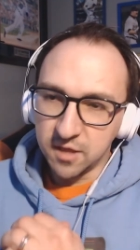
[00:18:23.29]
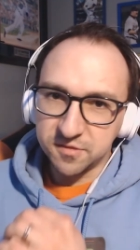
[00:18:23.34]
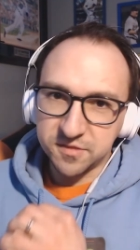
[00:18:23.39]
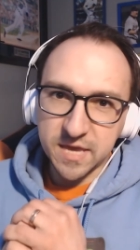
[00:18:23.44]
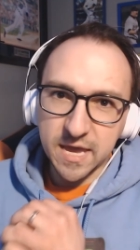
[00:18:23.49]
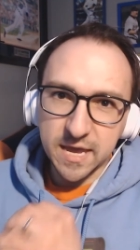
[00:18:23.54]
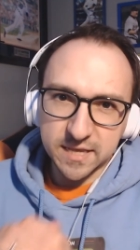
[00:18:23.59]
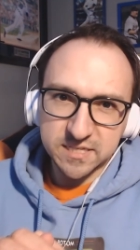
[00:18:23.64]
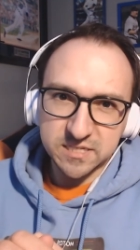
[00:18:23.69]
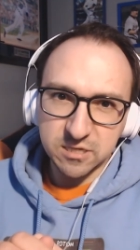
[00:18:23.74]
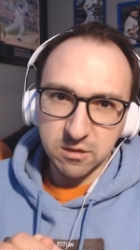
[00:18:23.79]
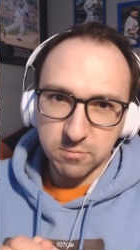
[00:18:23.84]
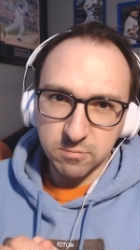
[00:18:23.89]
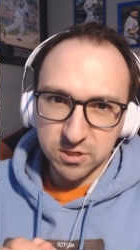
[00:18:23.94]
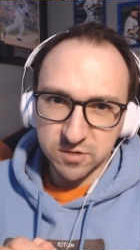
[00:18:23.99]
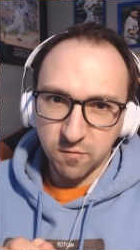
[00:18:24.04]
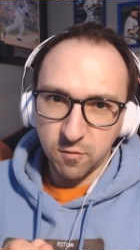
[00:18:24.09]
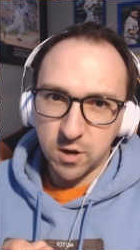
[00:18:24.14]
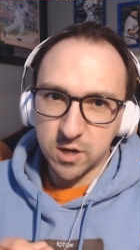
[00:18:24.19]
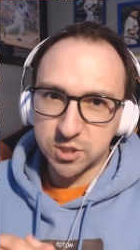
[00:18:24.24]
Thanks so
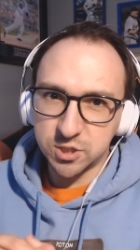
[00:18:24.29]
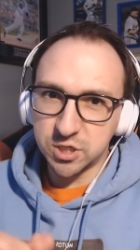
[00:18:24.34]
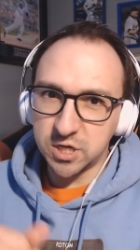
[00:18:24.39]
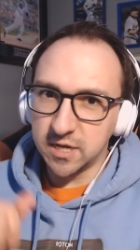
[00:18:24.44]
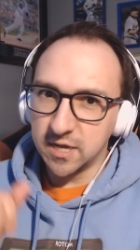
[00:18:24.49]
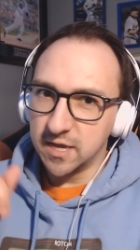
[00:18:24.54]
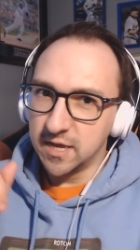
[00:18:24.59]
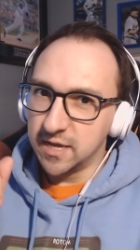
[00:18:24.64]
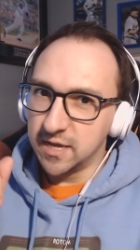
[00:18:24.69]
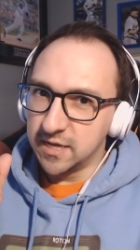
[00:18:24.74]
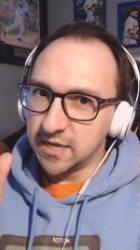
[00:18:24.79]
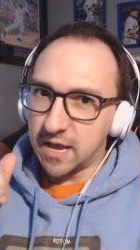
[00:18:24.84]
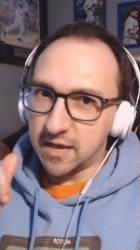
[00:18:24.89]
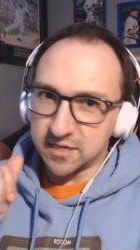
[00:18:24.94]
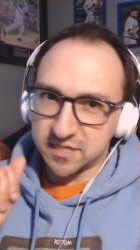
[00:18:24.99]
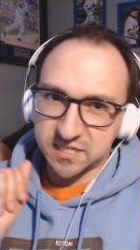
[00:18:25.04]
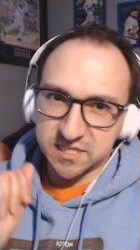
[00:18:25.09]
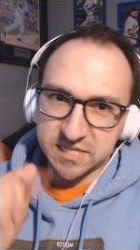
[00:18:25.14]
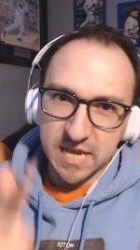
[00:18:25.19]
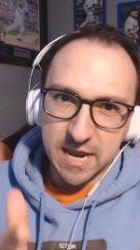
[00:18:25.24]
much for watching. I'll
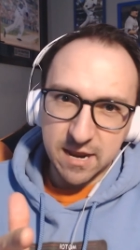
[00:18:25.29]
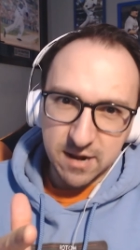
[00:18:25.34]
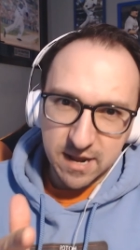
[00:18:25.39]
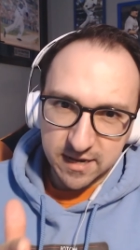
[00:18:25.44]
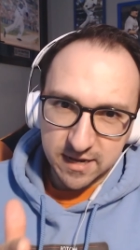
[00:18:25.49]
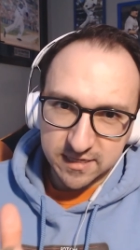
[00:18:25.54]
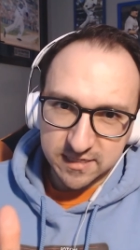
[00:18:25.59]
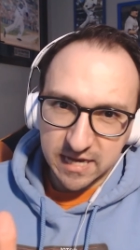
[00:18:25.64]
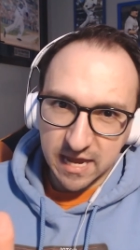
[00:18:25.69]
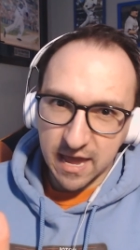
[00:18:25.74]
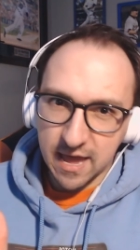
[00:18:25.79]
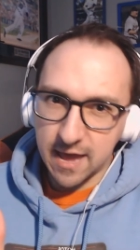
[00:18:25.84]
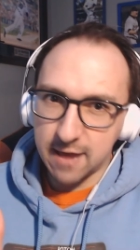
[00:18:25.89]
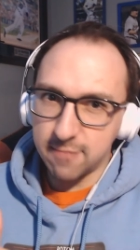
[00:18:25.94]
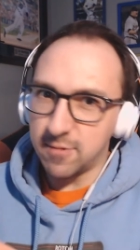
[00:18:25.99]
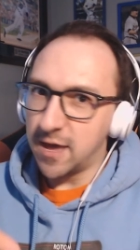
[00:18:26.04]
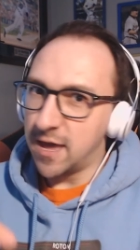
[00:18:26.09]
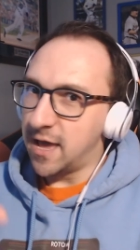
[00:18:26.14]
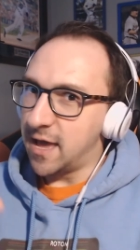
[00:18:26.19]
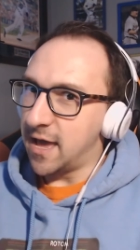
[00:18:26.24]
see you next time.